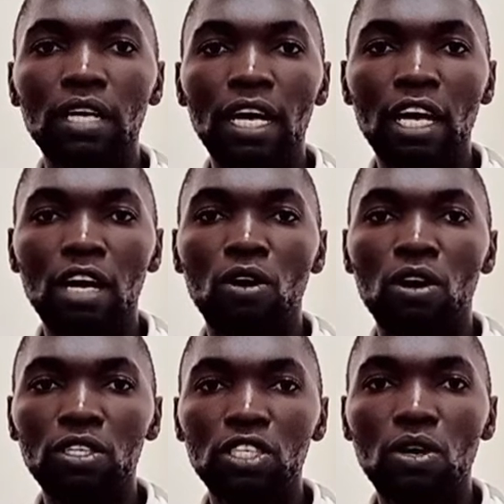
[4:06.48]

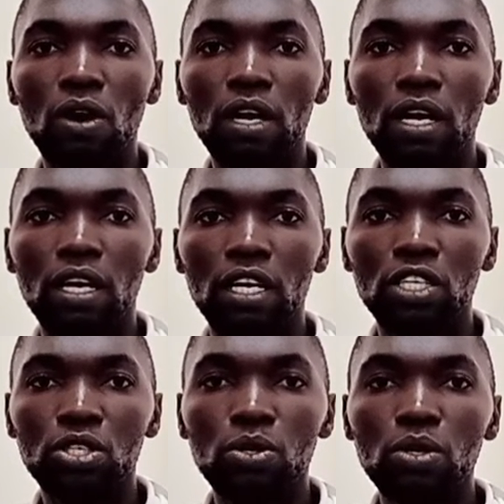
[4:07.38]
gynecological
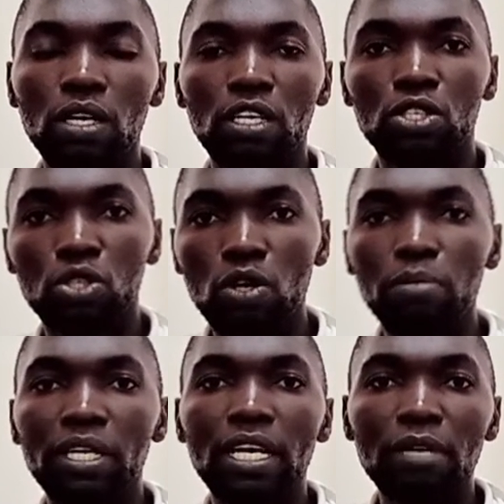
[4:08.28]
issue. It
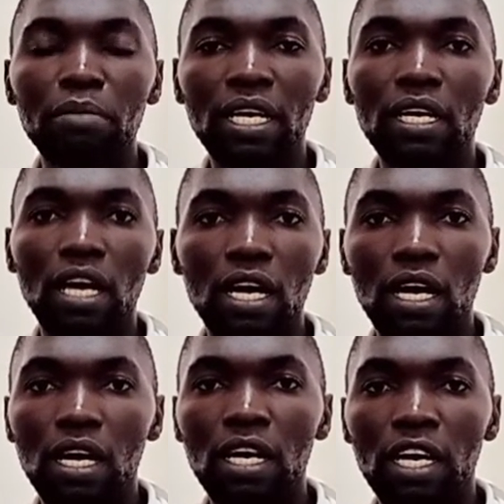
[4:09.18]
should be done by
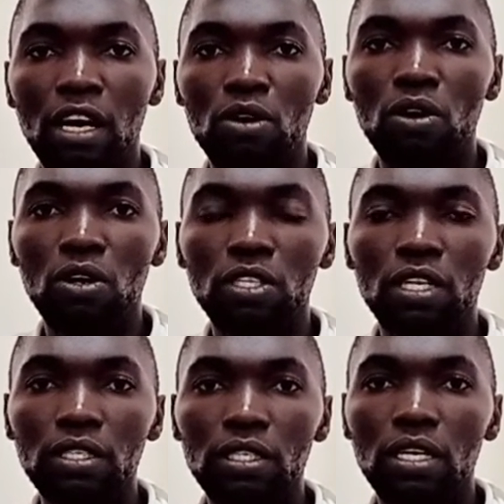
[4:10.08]

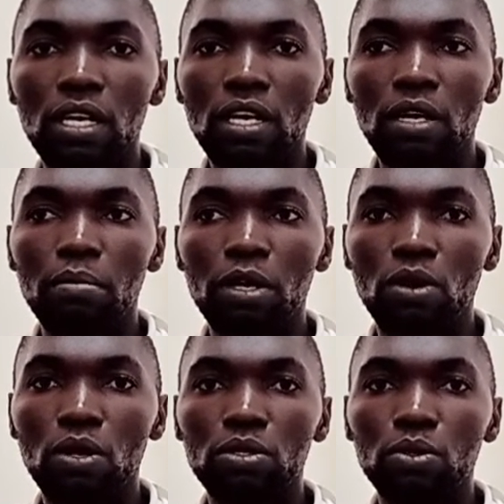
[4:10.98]
gynecologist,
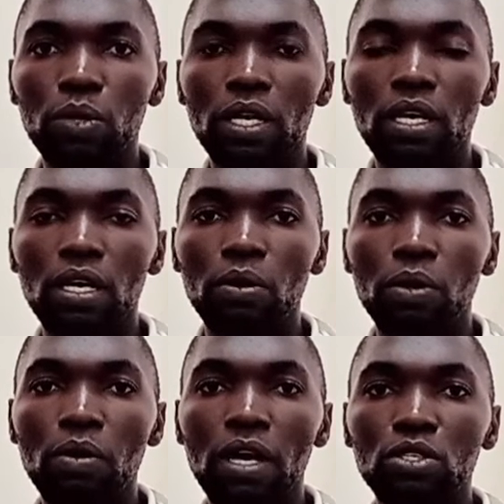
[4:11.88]
because we
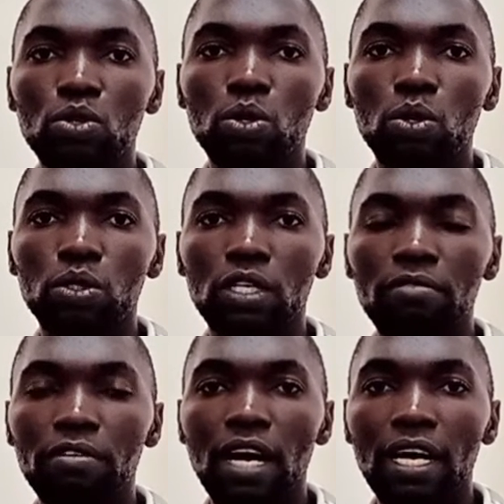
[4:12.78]
want to
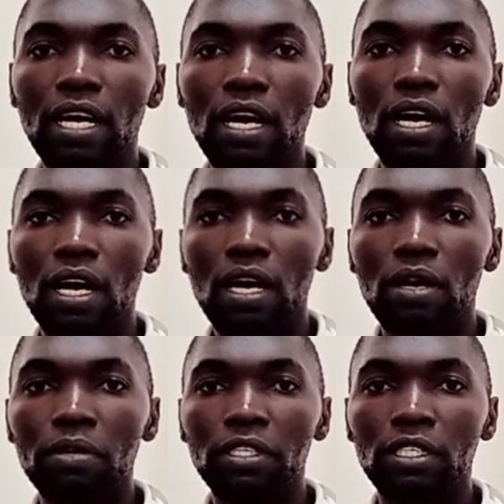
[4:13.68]
safeguard
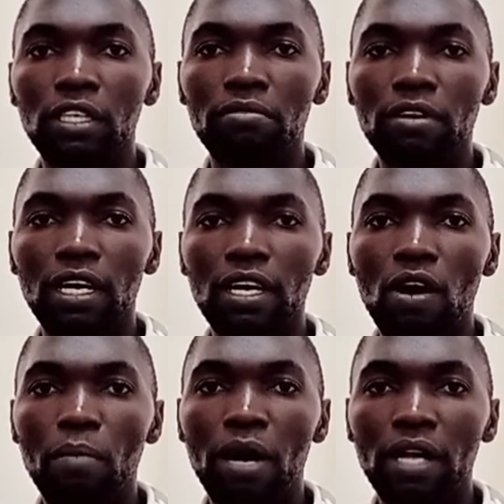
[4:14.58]

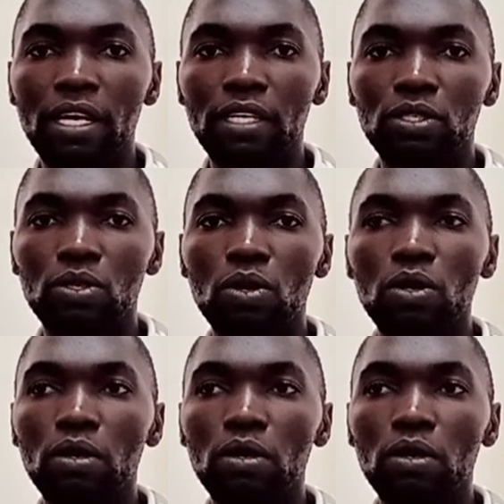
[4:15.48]
our mothers. So